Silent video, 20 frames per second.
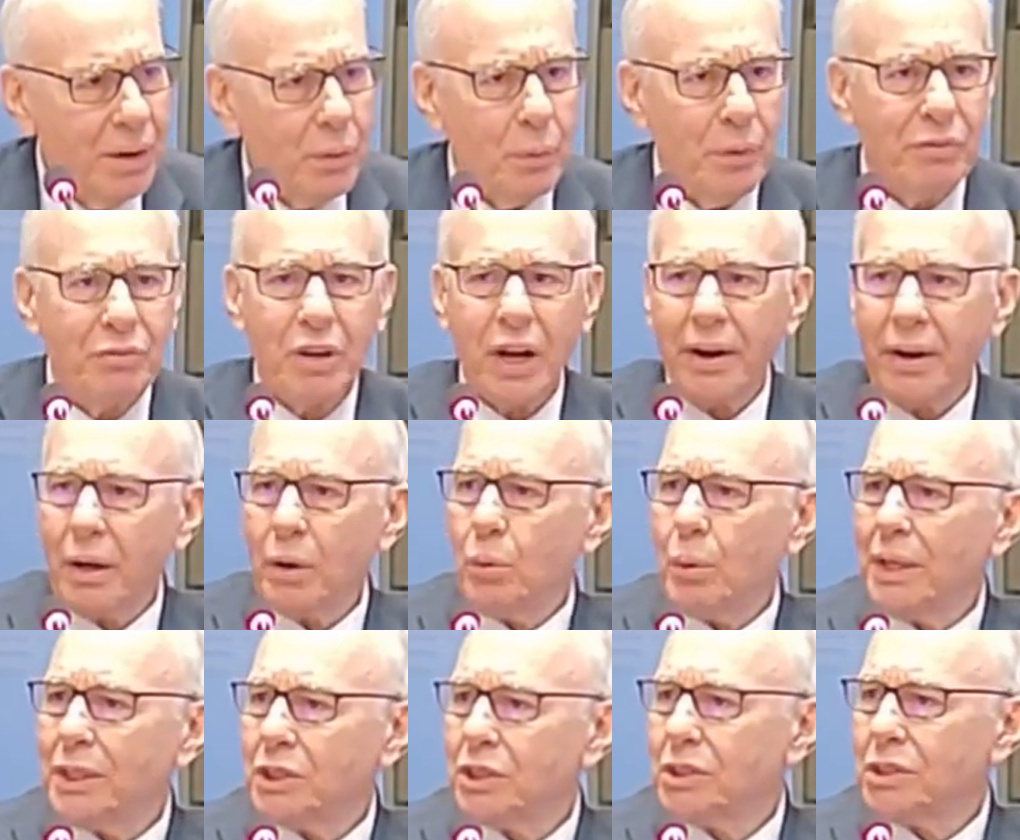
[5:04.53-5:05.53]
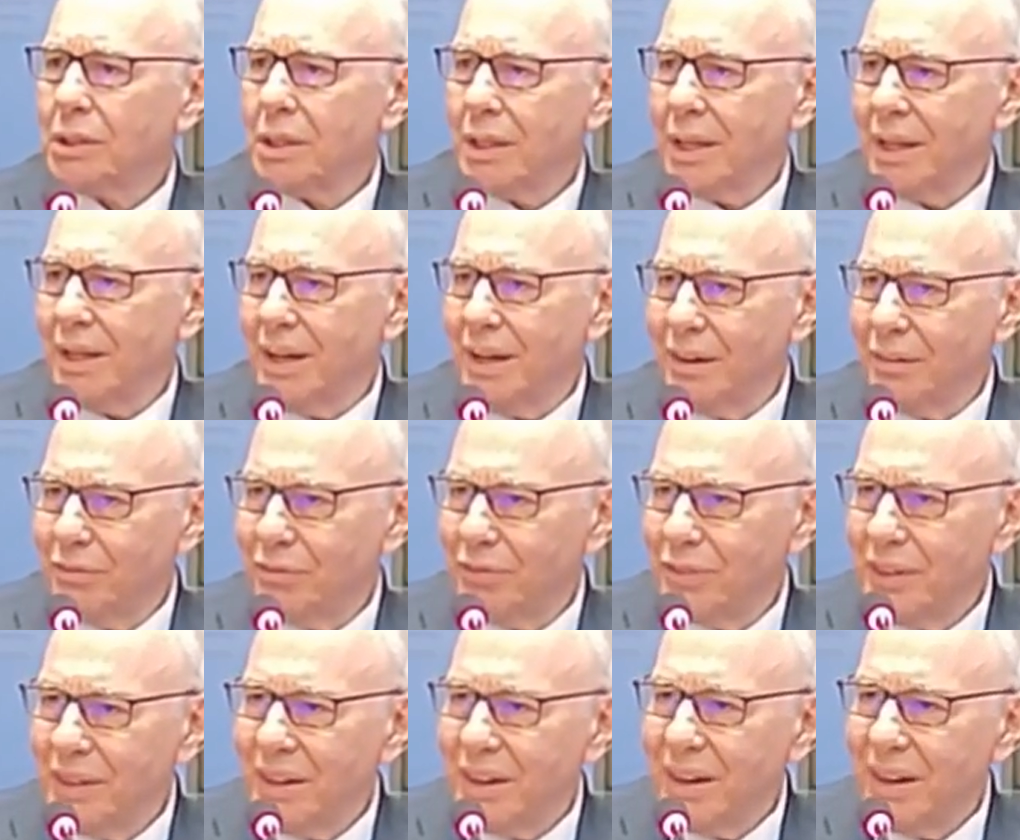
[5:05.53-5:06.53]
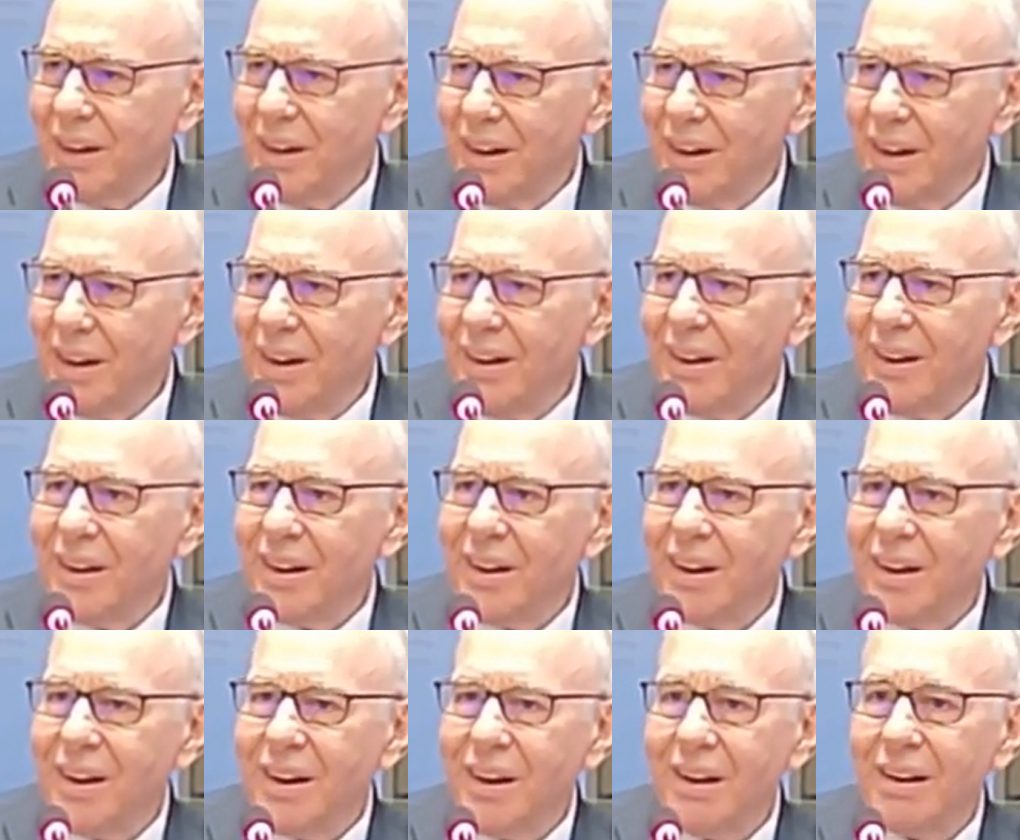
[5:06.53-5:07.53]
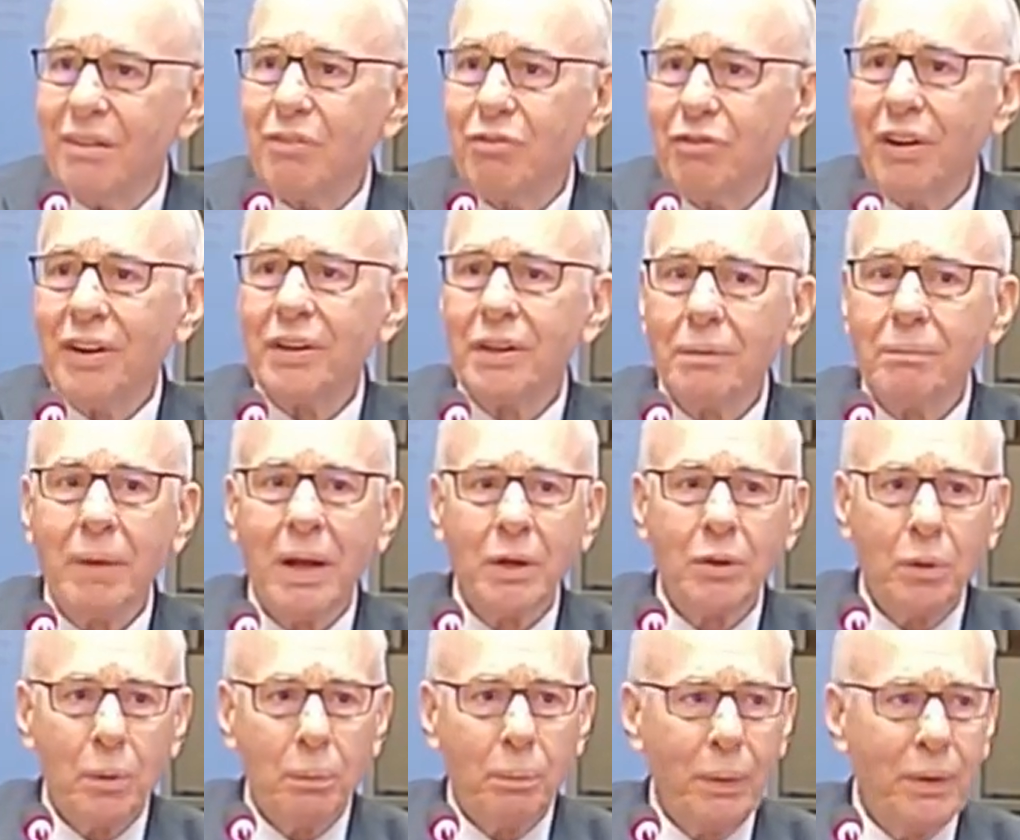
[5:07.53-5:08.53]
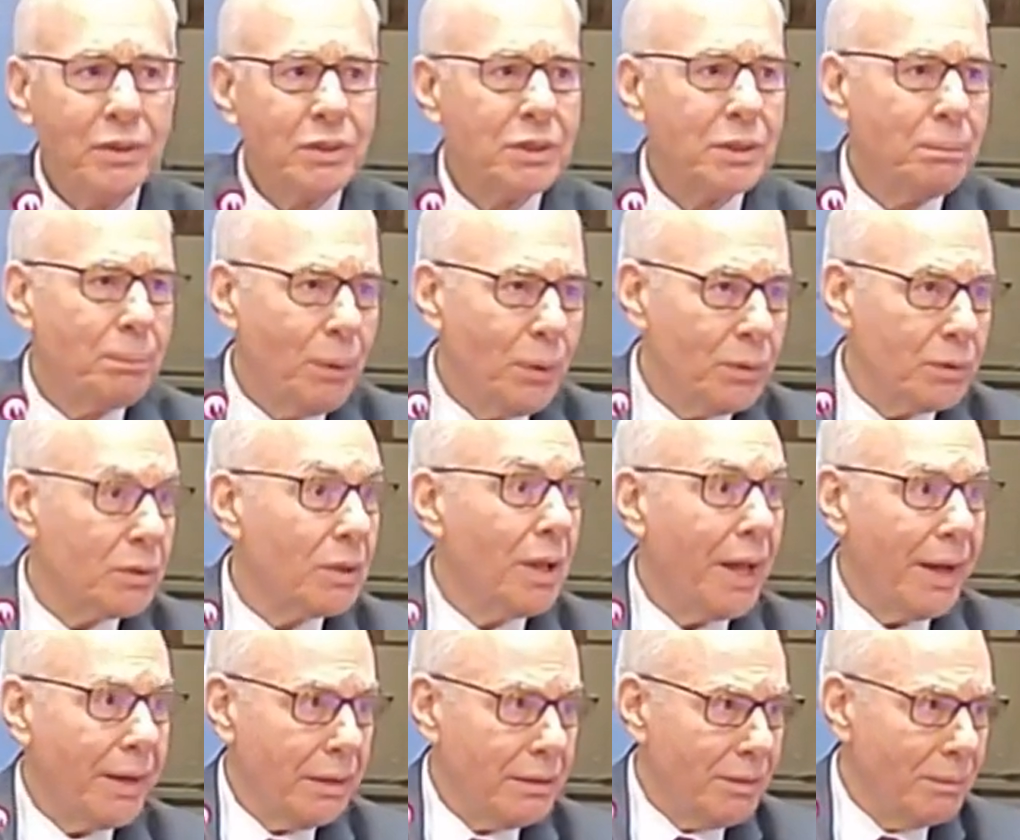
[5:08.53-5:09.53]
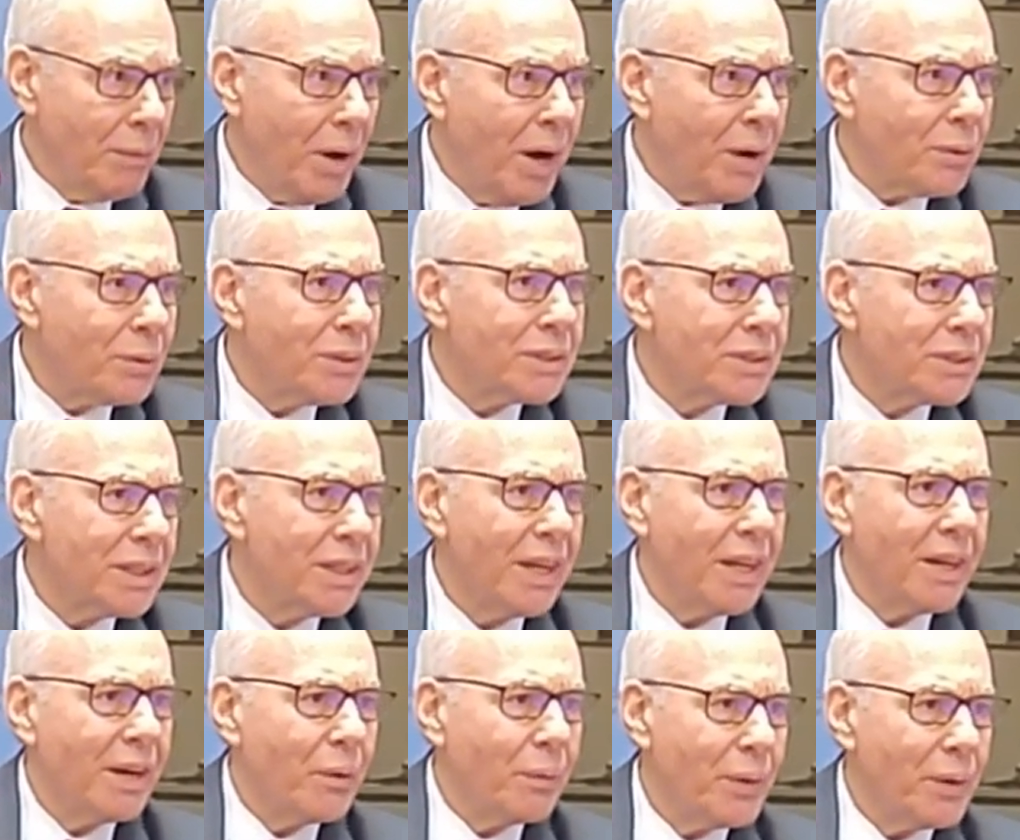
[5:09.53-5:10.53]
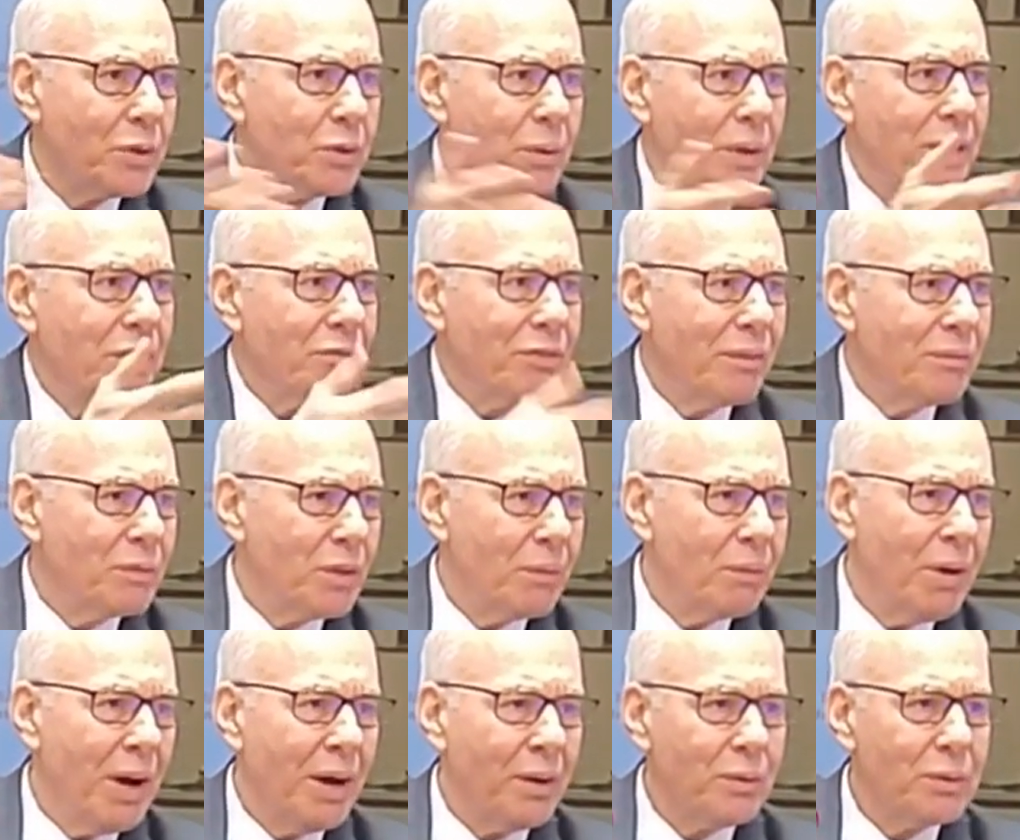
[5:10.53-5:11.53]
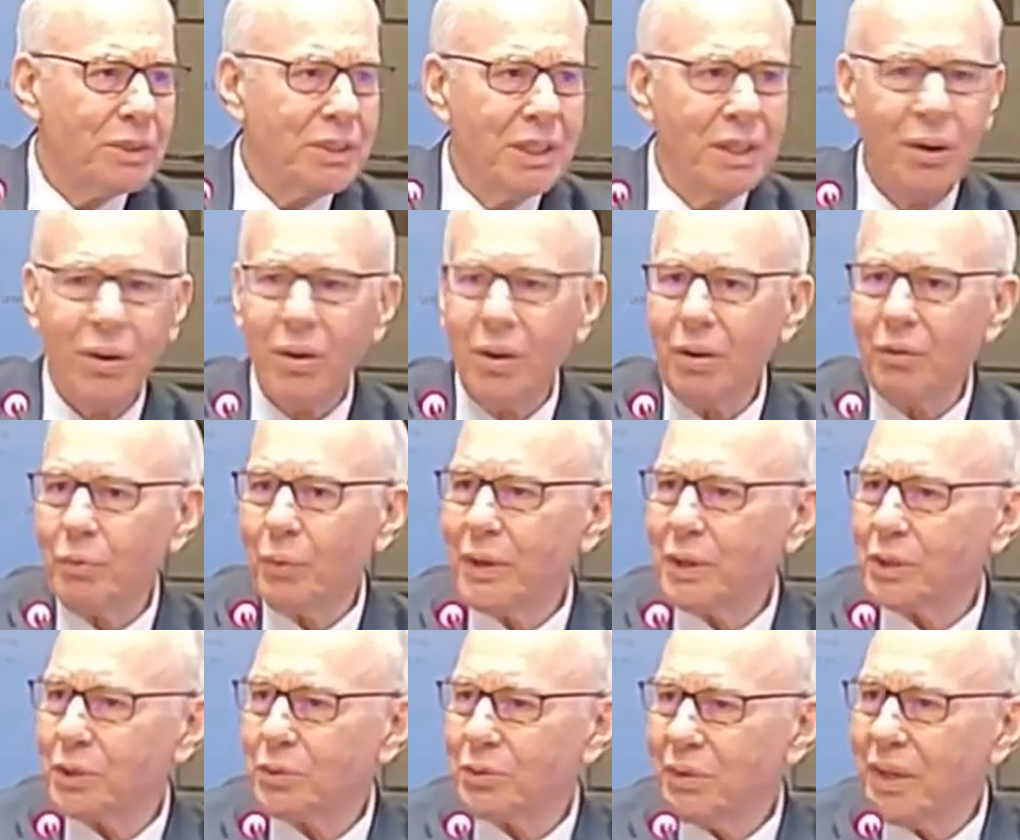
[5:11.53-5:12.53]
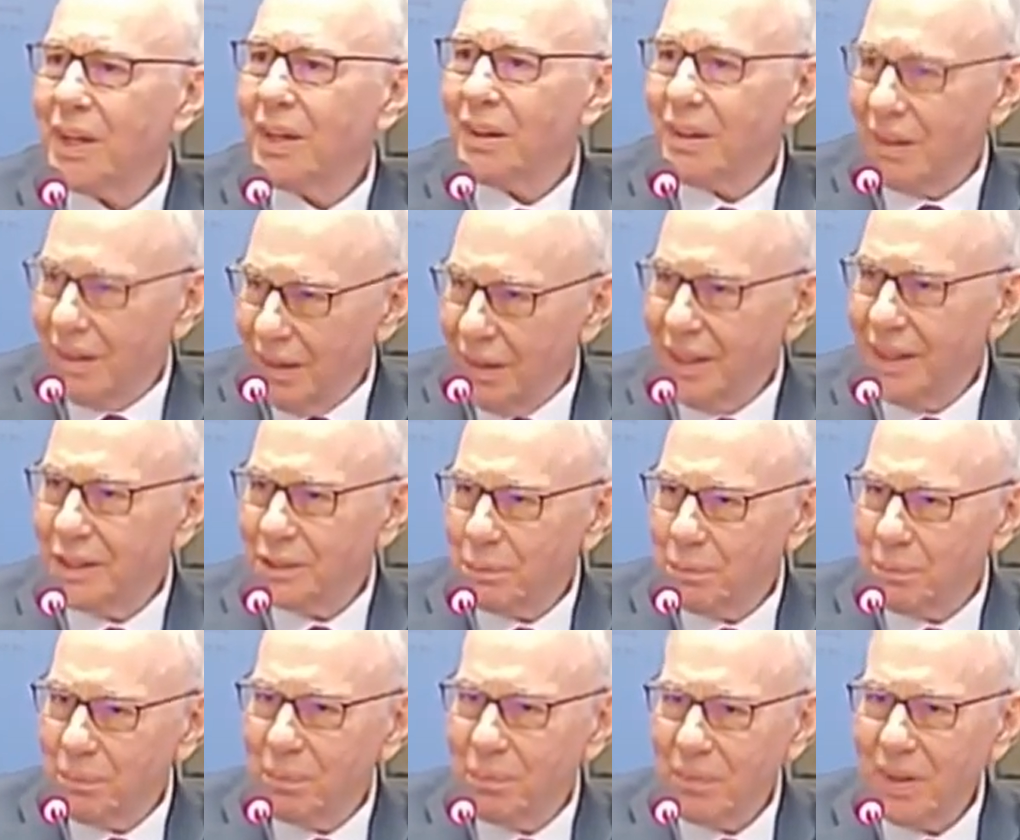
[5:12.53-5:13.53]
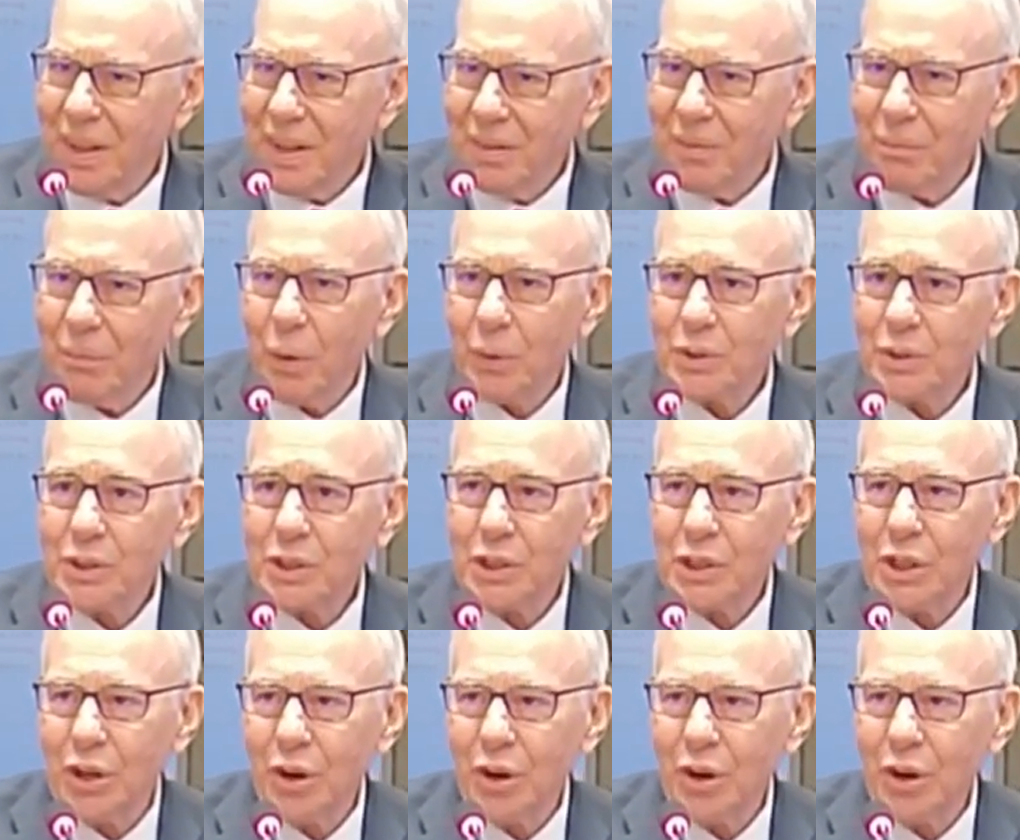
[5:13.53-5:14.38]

we've got a questioning of fundamental principles like democracy and a retreat from democracy, all of which at least most